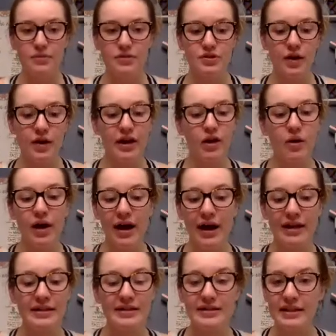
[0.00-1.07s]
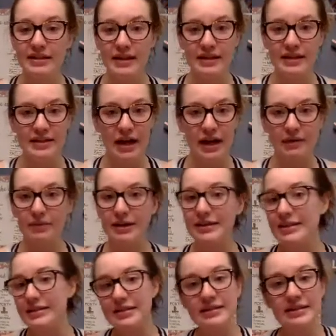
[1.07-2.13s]
So I go ahead and set that time. Like,
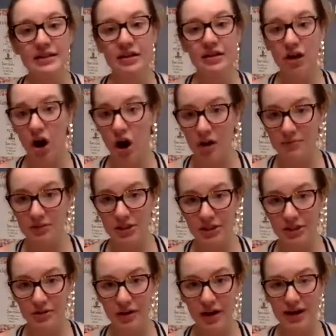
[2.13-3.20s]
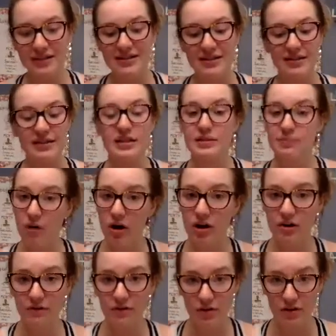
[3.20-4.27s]
this isn't an option, you guys, and this is
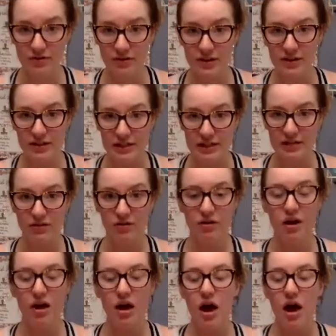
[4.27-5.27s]
part of closing the deal.